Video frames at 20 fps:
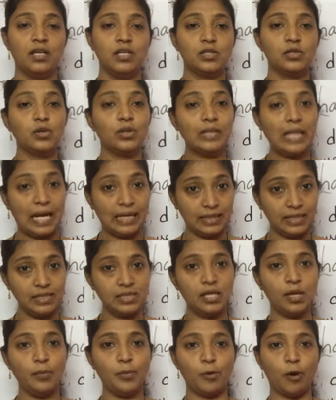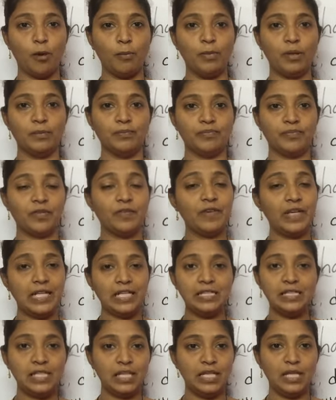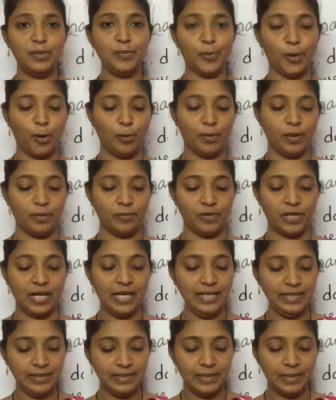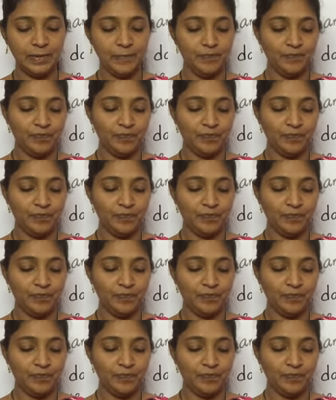So that is her problem, very silly problem, right?